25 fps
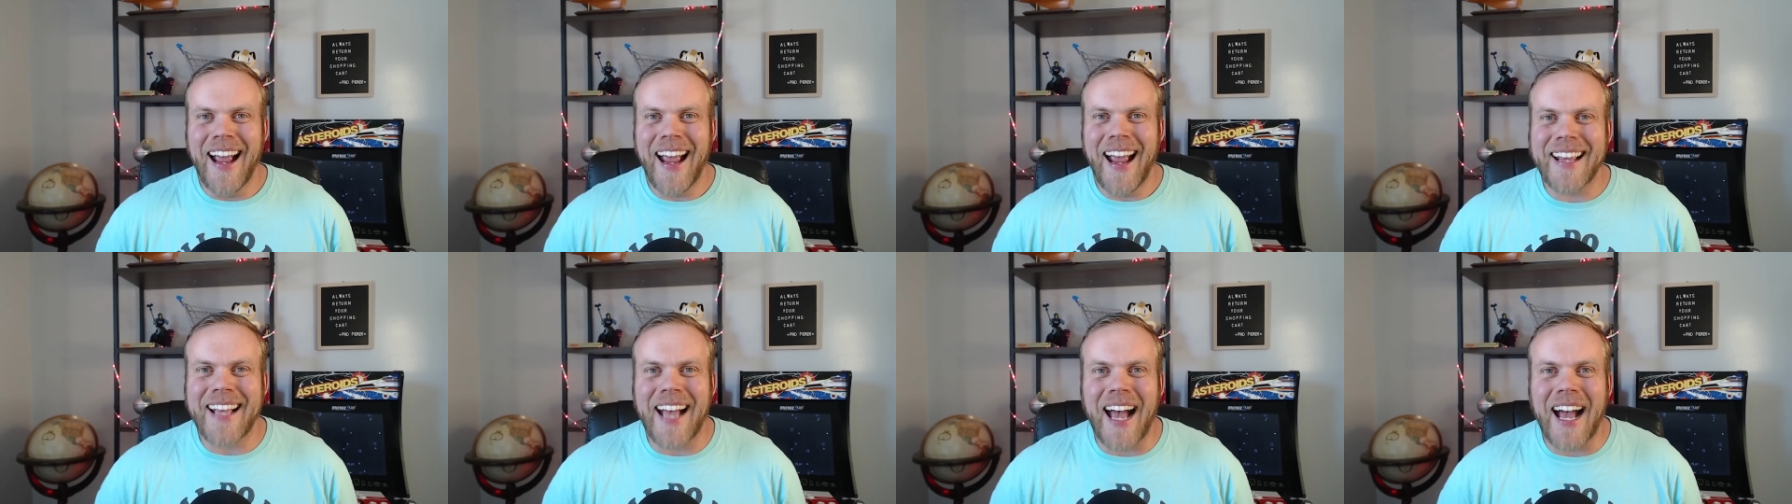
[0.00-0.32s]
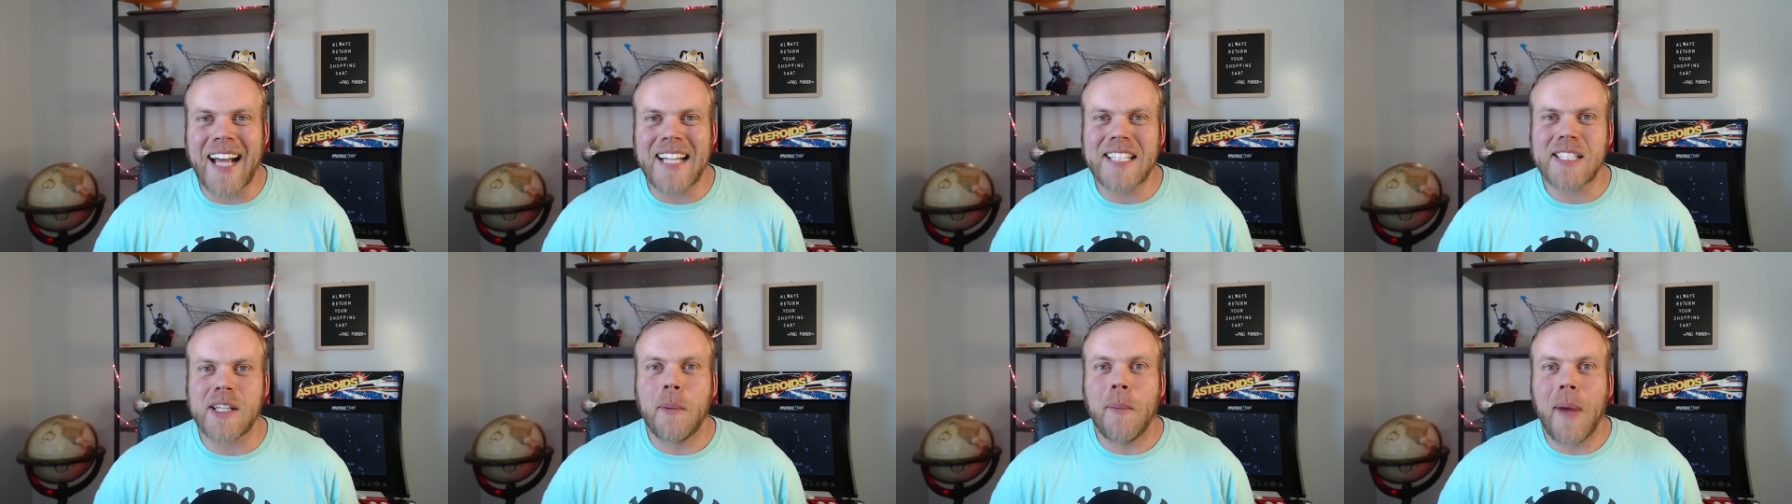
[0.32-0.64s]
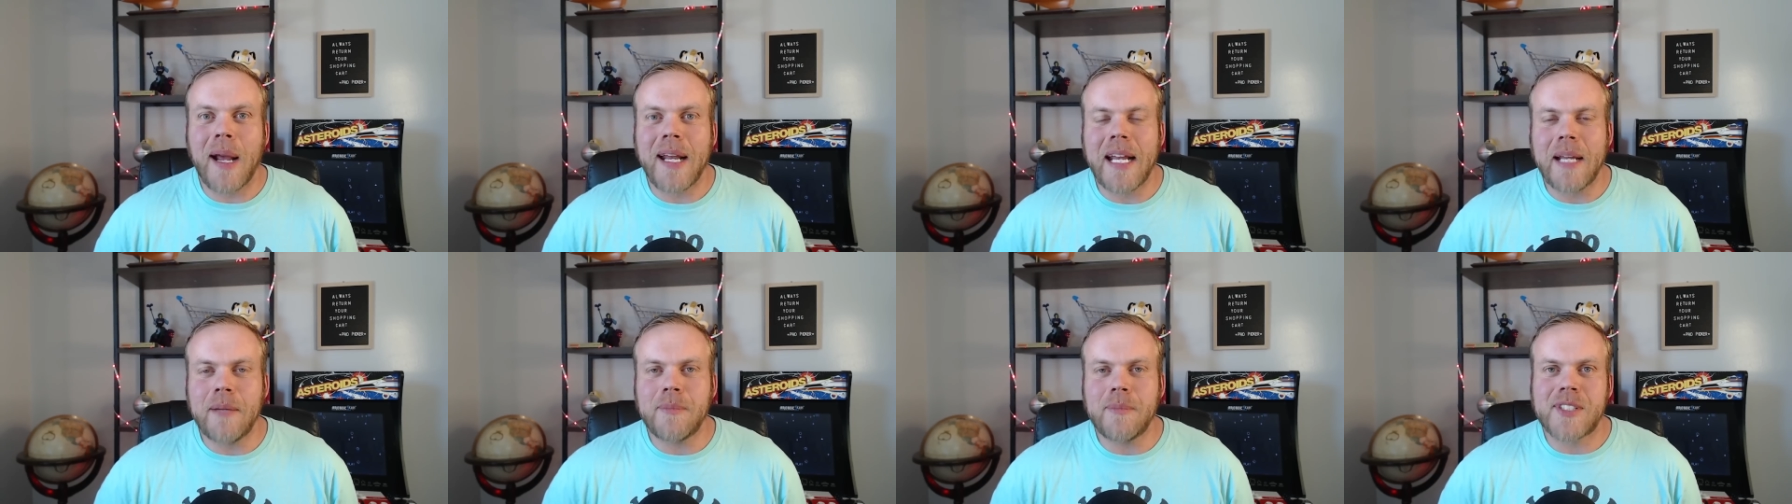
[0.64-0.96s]
Hey guys,
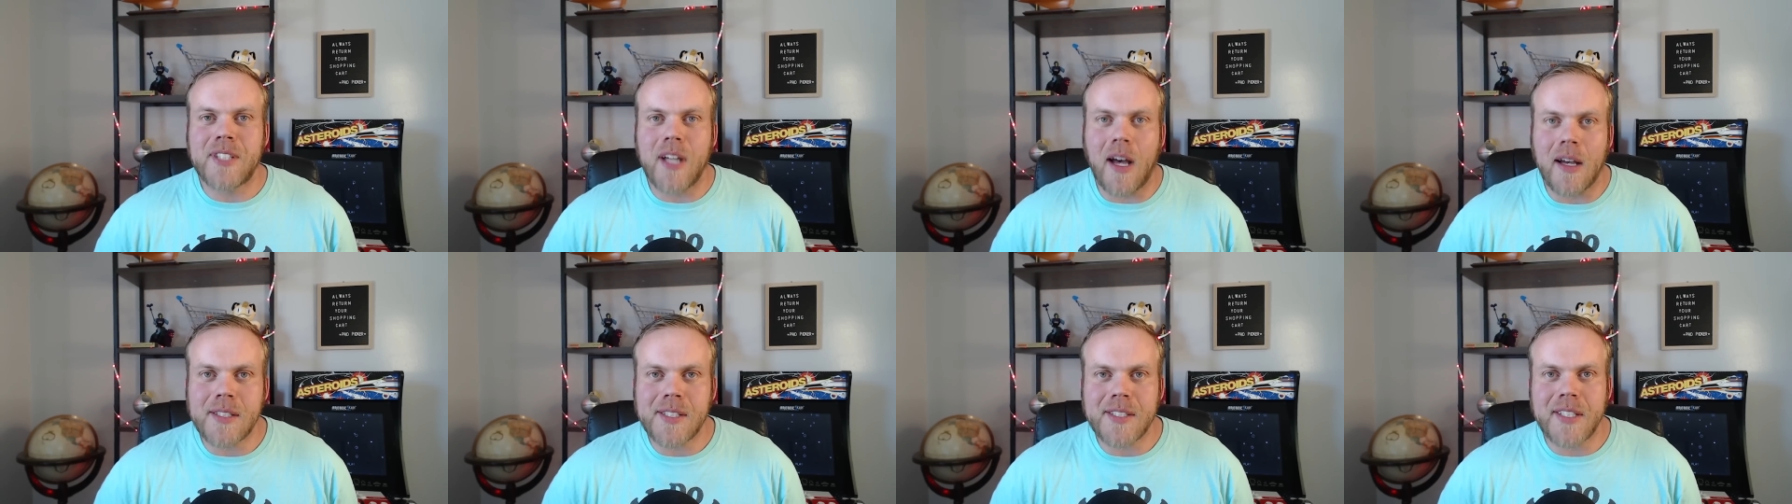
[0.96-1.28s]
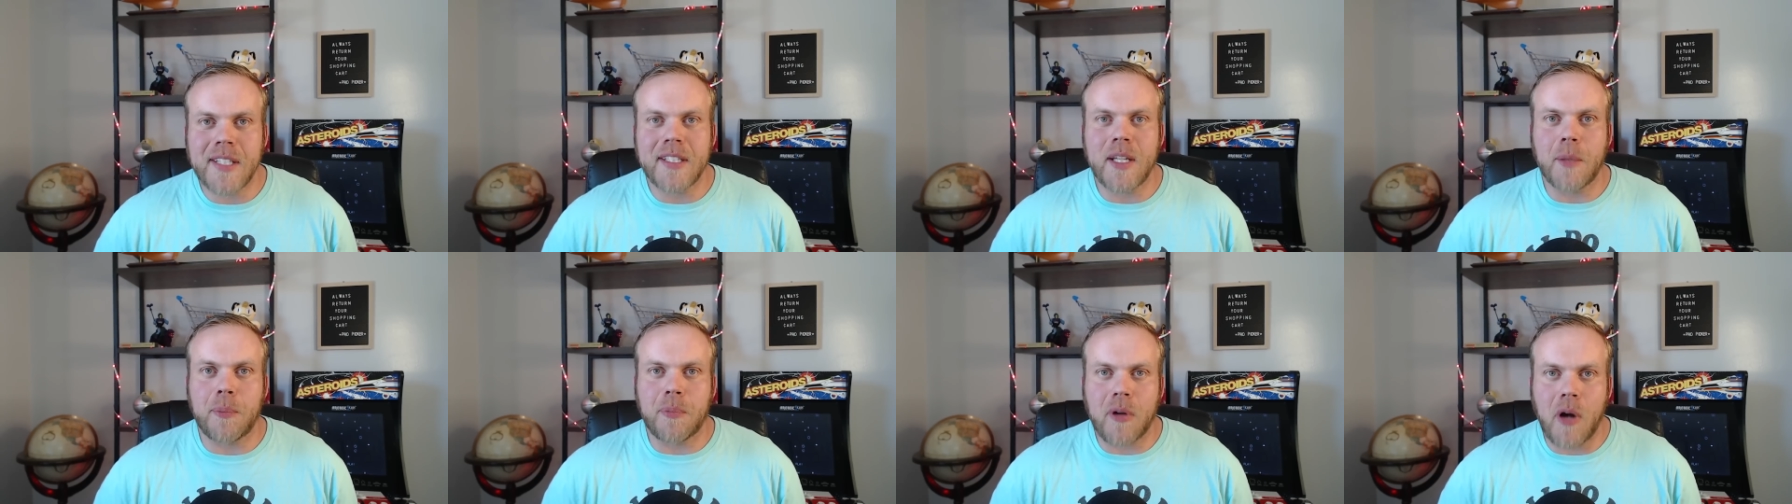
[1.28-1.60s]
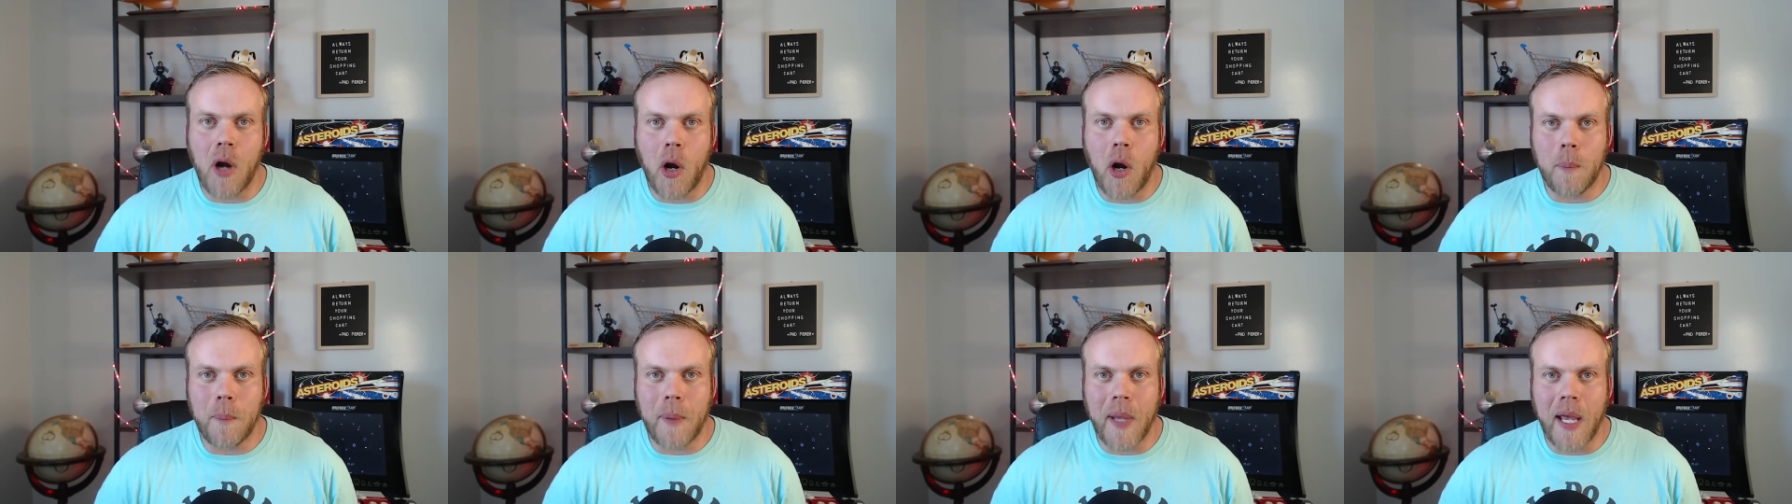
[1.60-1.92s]
my name's Dustin the
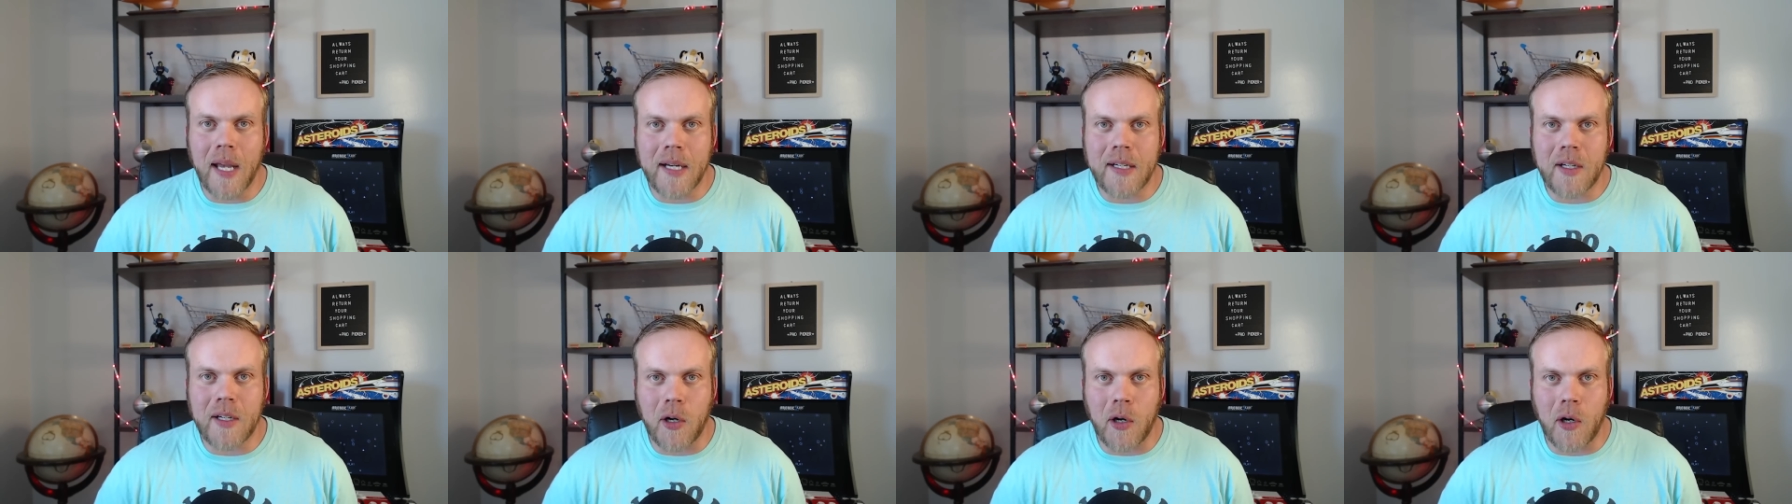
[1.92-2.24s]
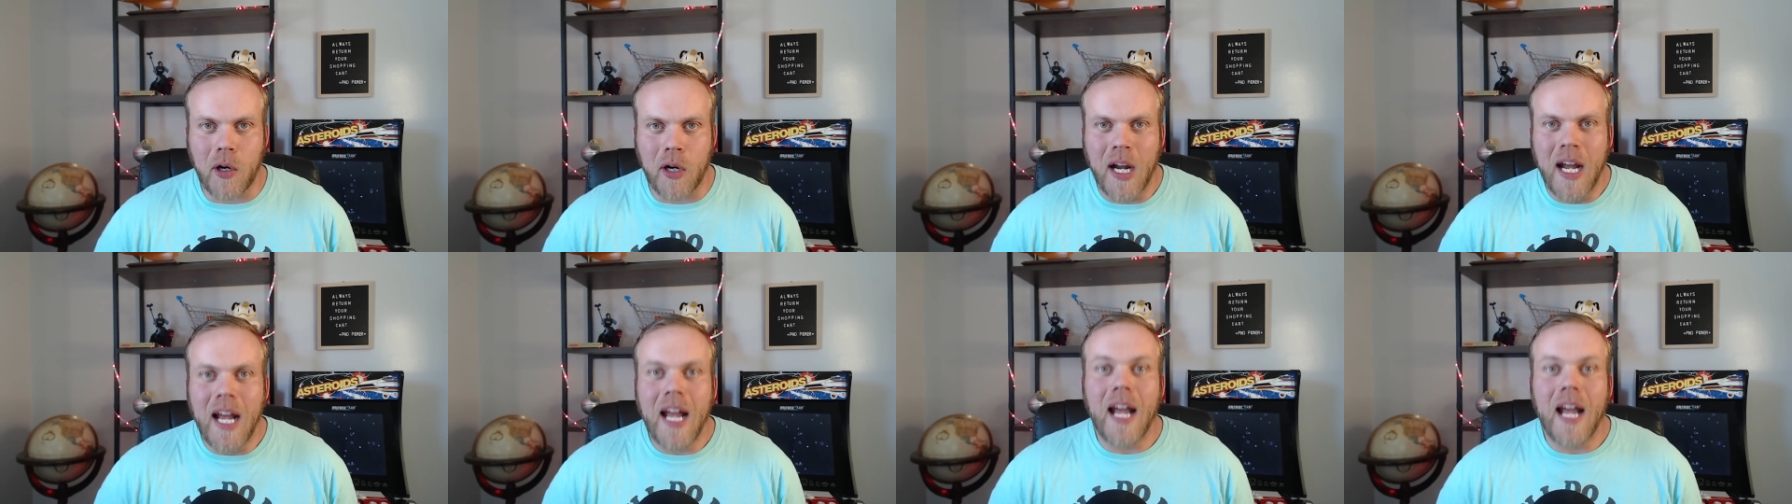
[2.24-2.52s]
Pro Picker.